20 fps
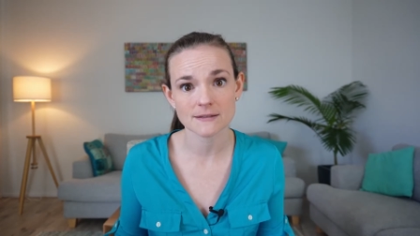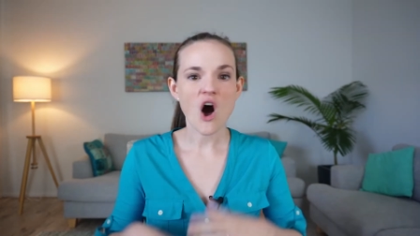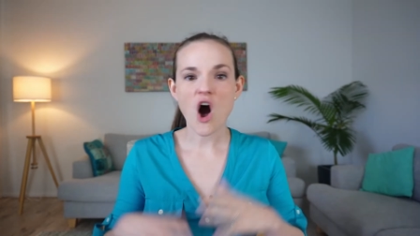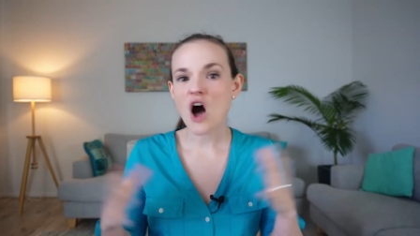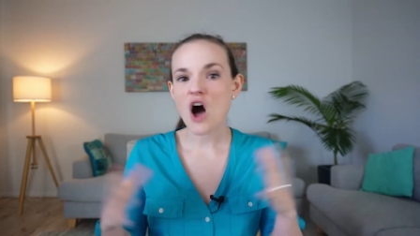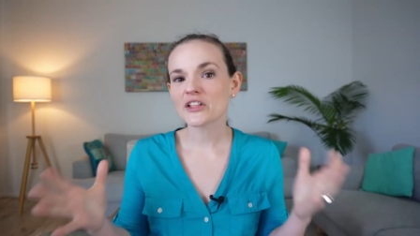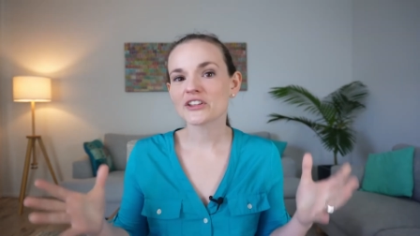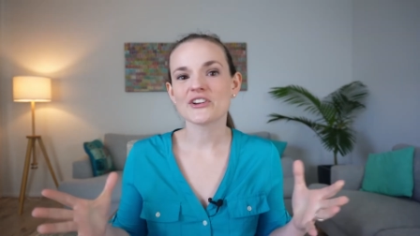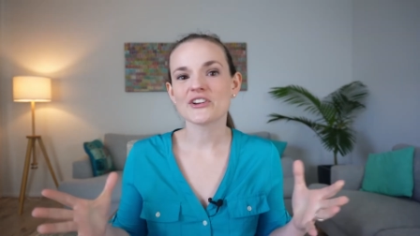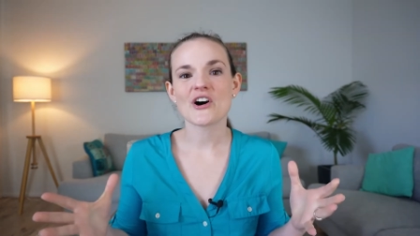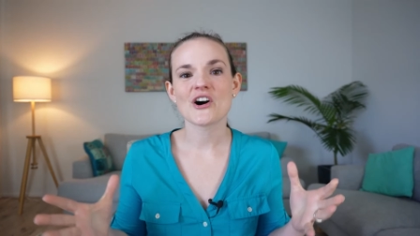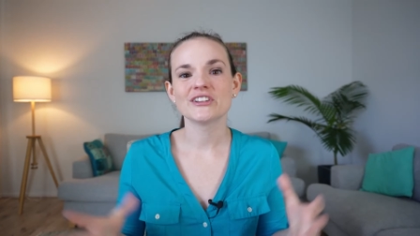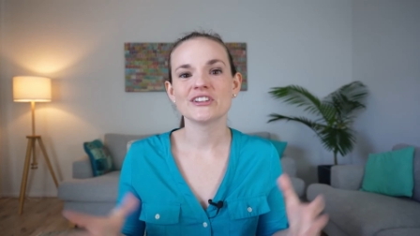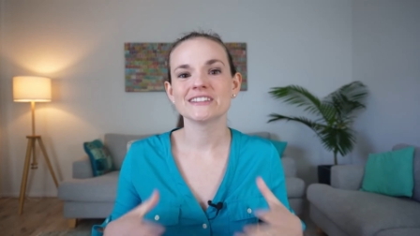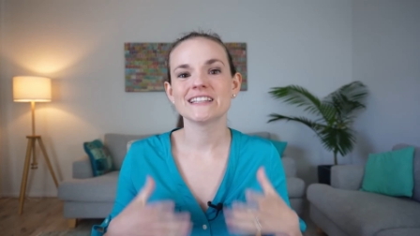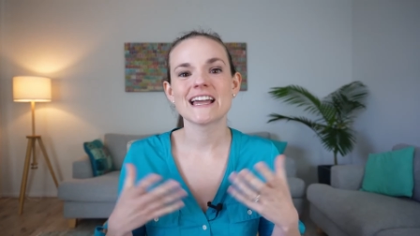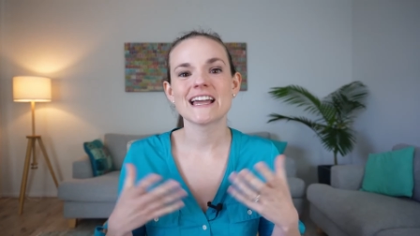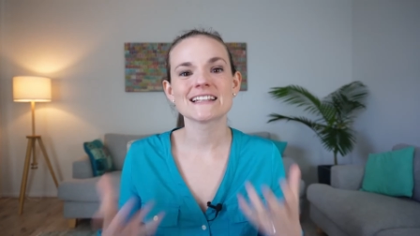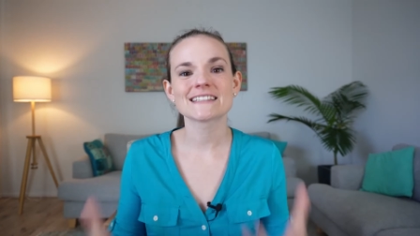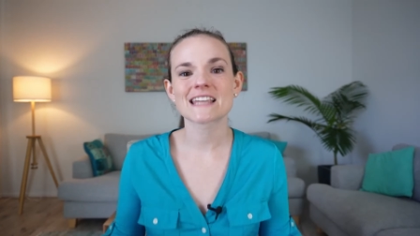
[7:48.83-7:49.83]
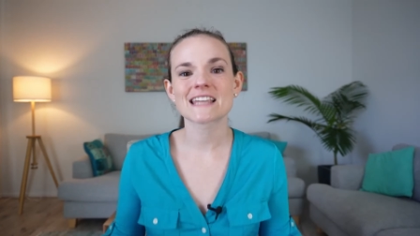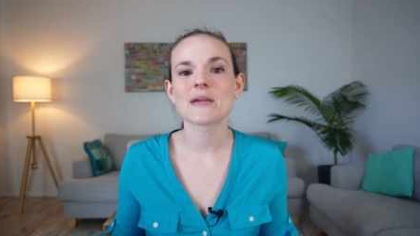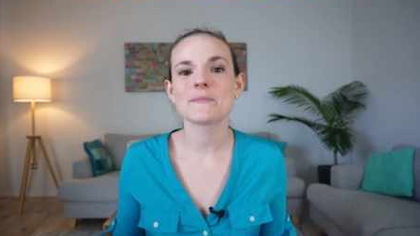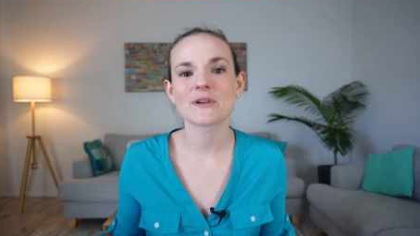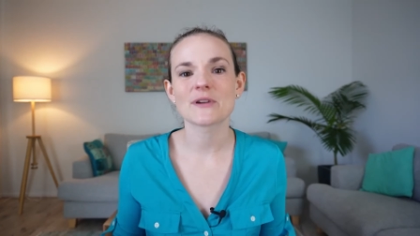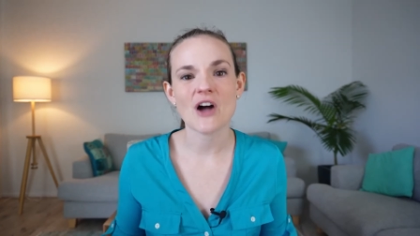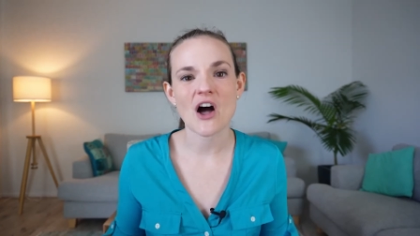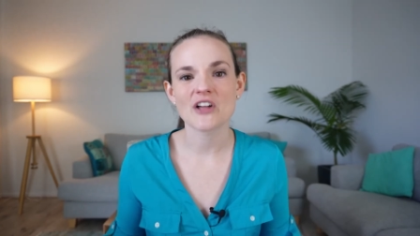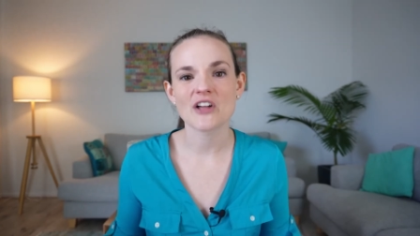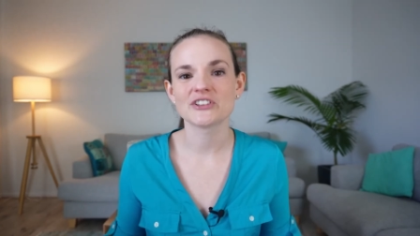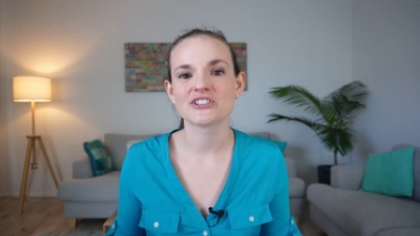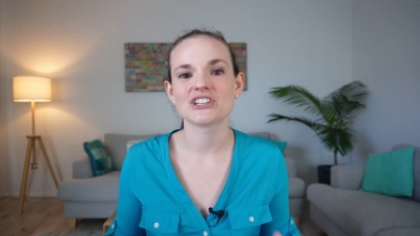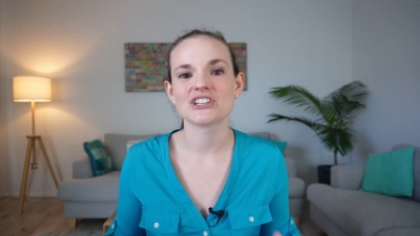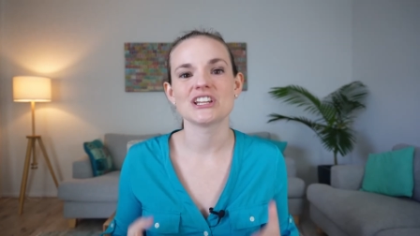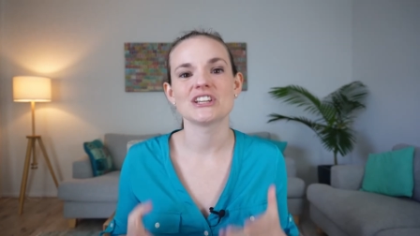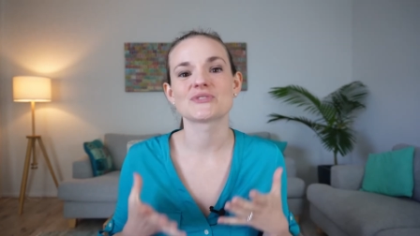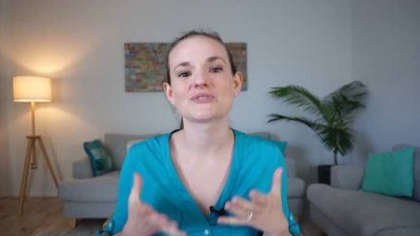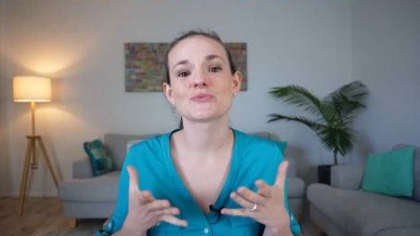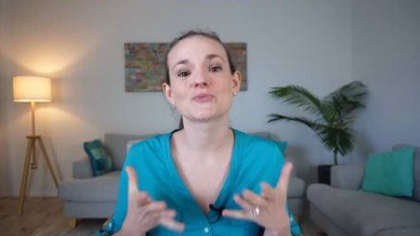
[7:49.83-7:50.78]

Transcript: All in all, landscape ecology is